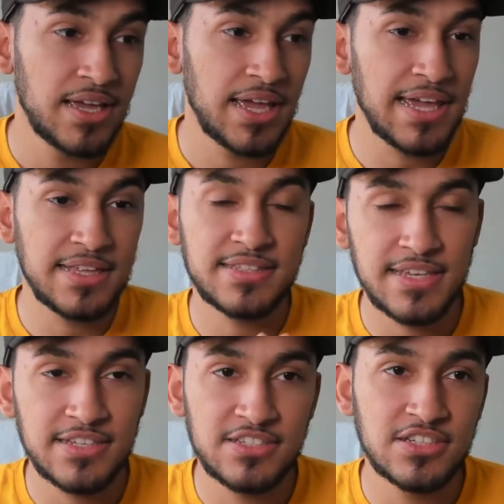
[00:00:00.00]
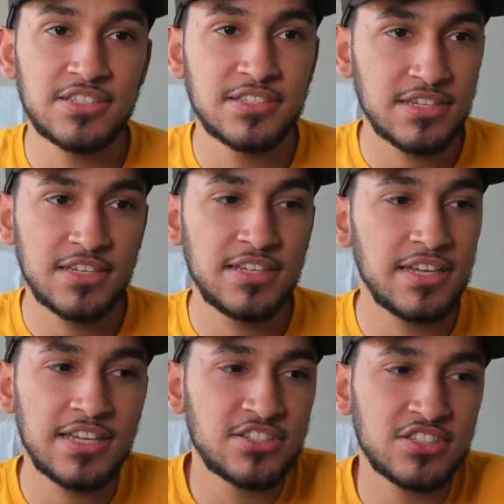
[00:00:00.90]
it's just
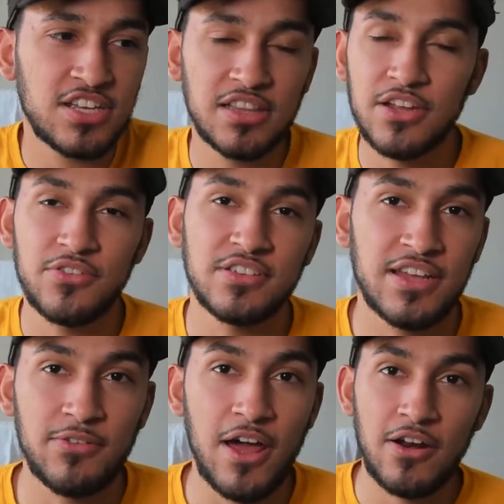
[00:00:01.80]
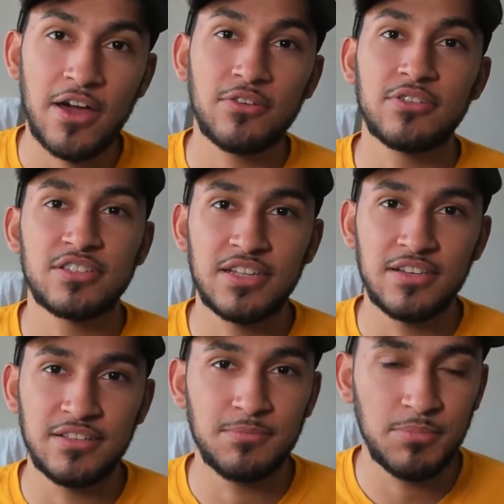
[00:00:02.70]
hilarious. I don't
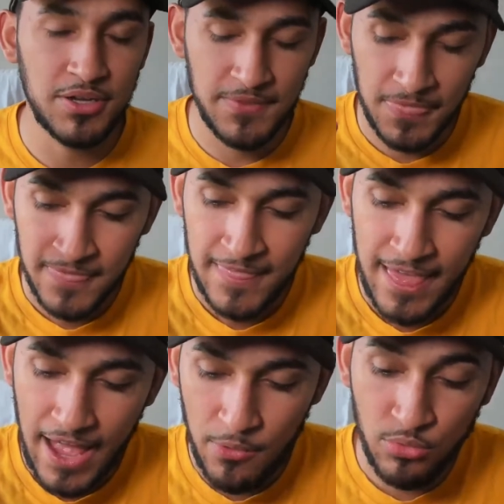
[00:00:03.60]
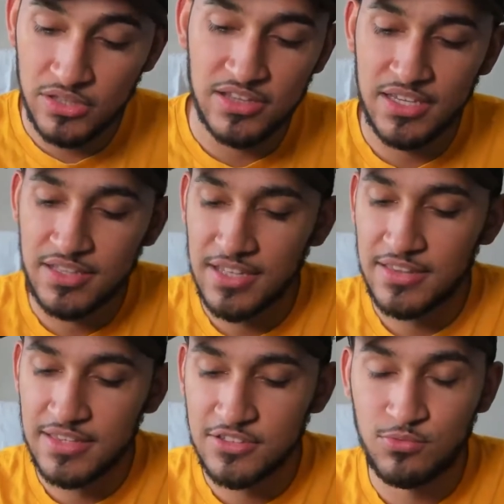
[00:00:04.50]
understand it. But I really think
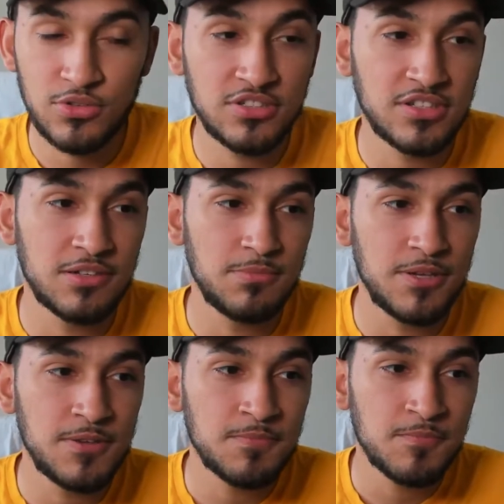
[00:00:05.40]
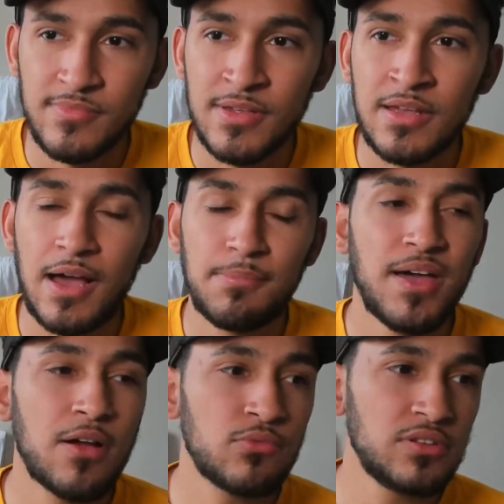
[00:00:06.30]
that that's what it's gonna be. I'm
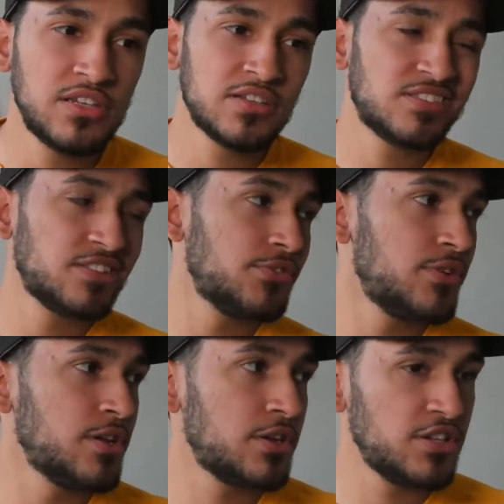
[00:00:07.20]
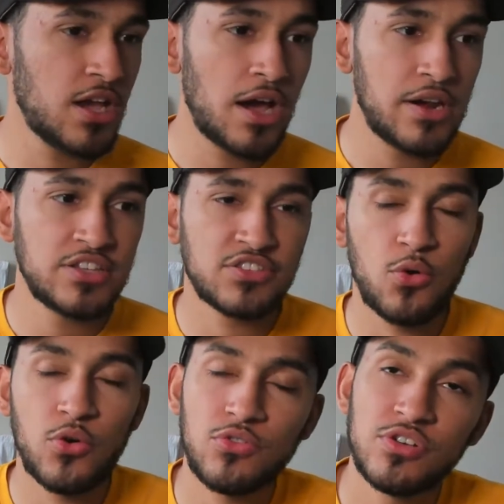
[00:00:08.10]
not really considering Giannis
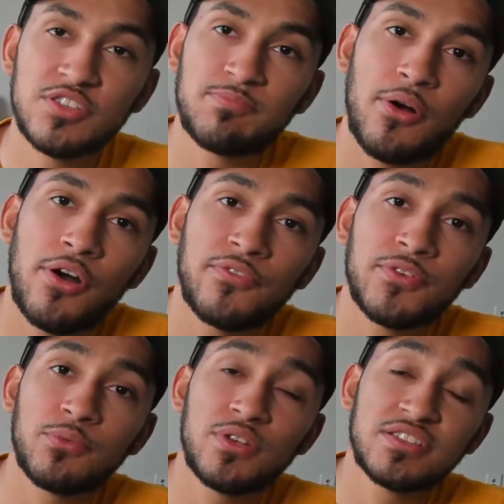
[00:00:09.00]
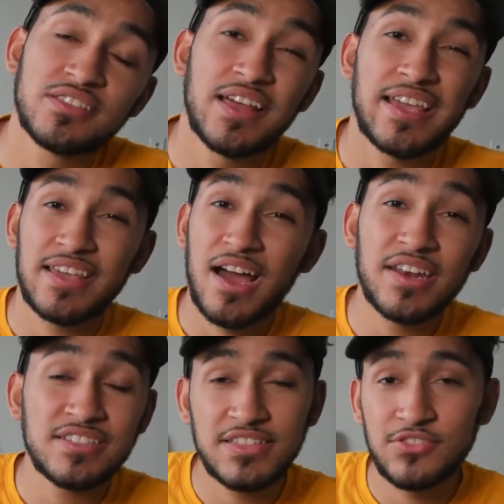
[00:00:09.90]
or Chris Paul for the reason that
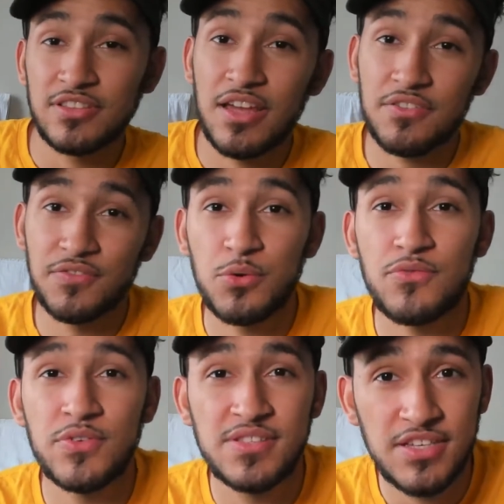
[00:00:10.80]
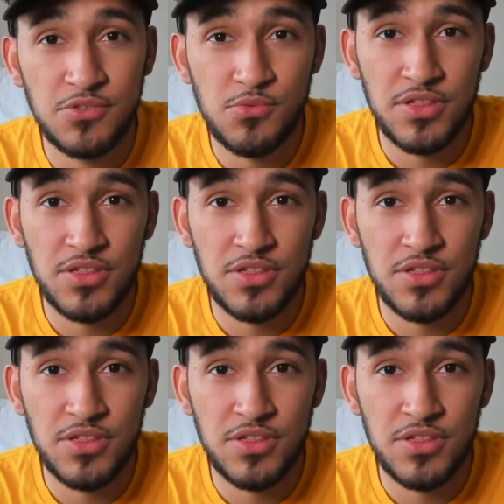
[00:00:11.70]
Giannis, there's a lot of voter fatigue with